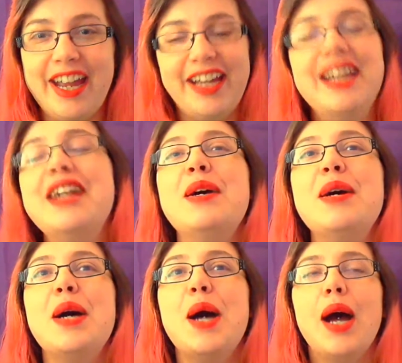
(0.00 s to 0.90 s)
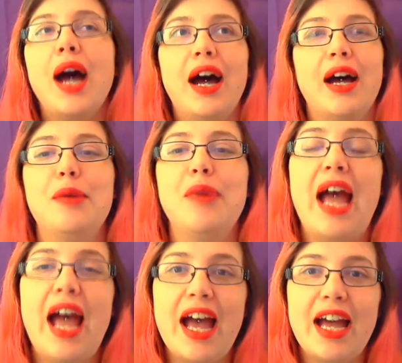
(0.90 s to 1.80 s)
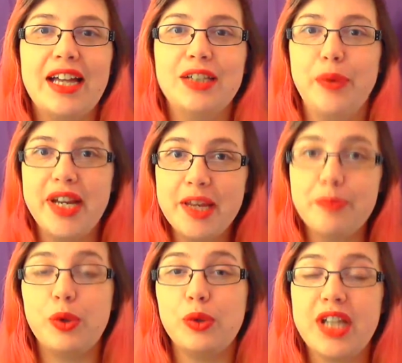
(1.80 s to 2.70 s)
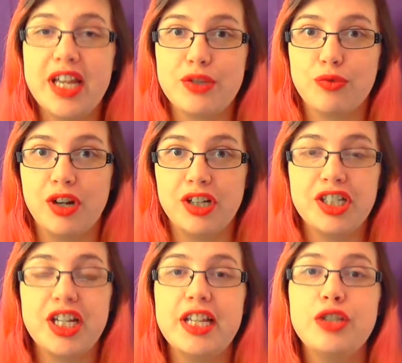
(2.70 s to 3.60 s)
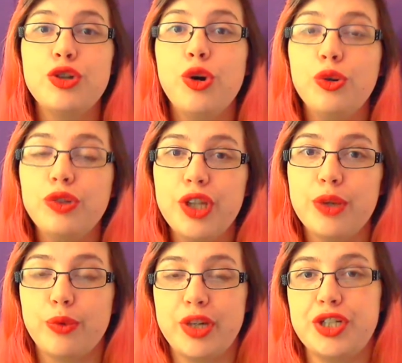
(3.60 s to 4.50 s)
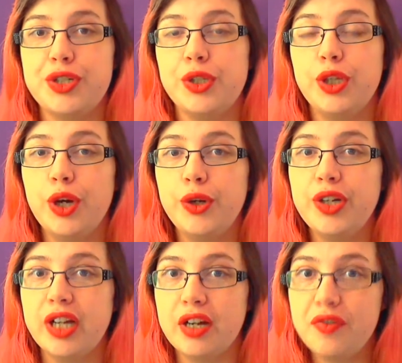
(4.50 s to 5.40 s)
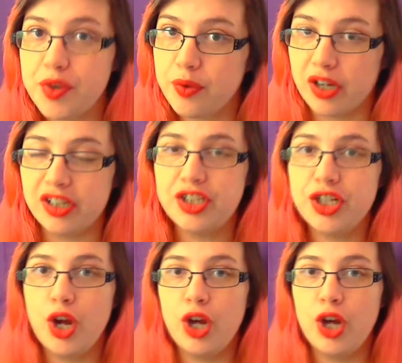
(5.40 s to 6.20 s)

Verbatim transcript: way. Um, and when he bought his ranch, he told the original owner of the ranch